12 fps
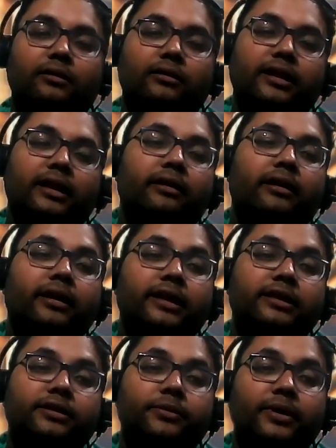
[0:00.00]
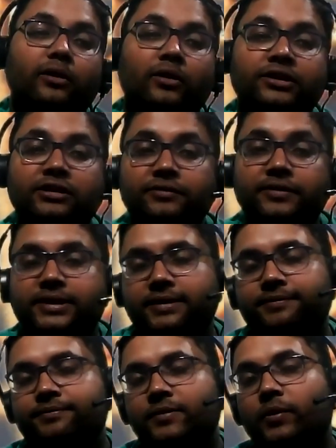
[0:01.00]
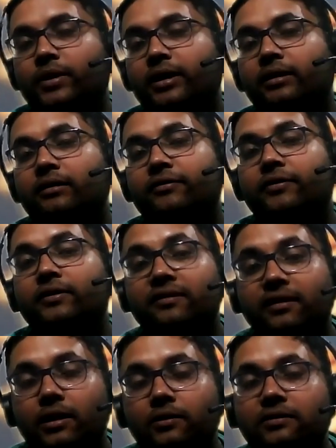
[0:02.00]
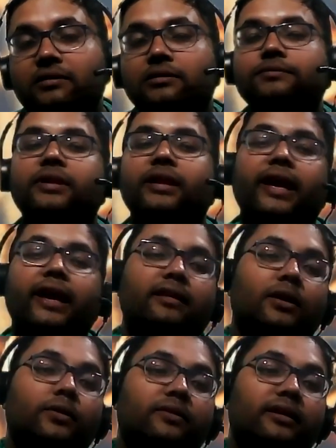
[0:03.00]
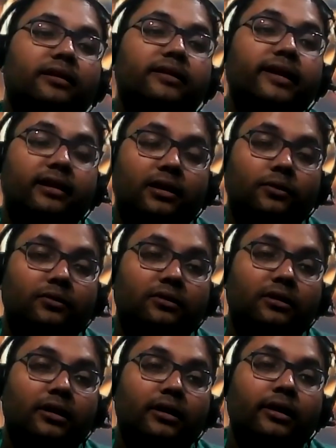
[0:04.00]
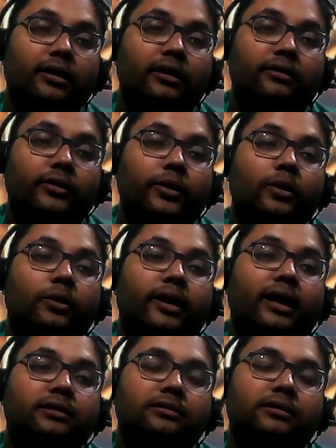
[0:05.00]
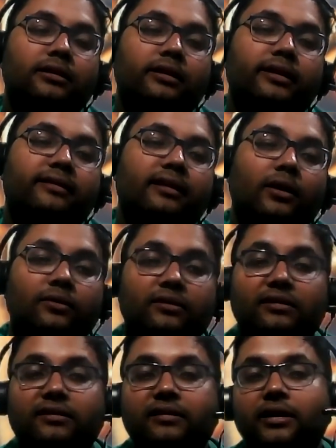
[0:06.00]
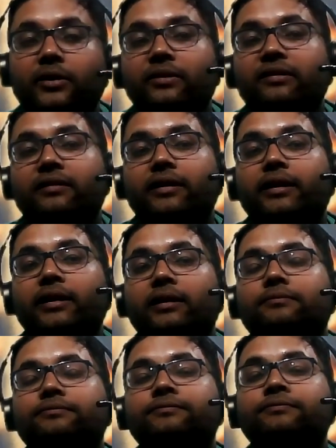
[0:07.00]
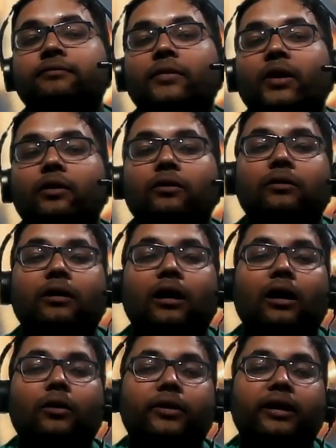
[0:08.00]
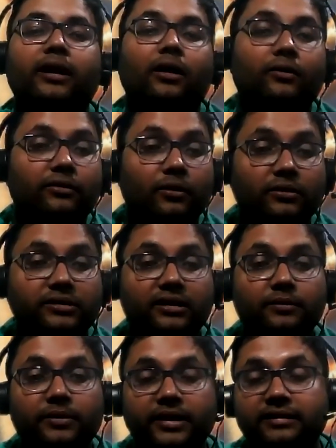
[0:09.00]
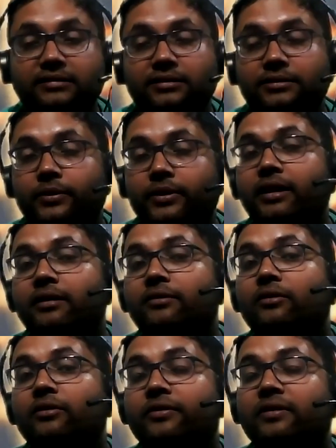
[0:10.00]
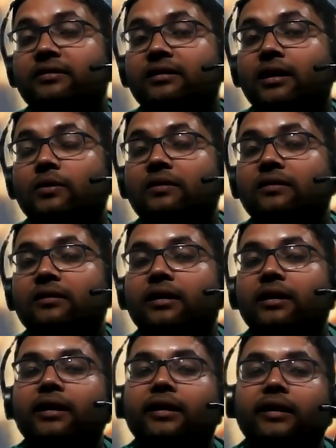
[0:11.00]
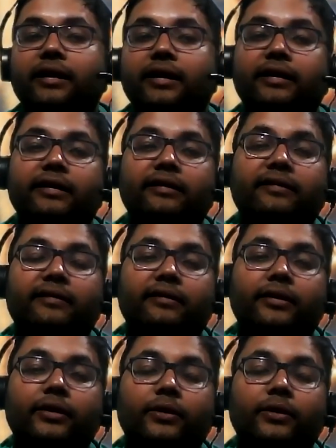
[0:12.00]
that are connected with longevity. Okay, the first house, the eighth house, and the 10th house. So you look at these houses and you'll see, how the house lords are placed. Okay, so the first house is,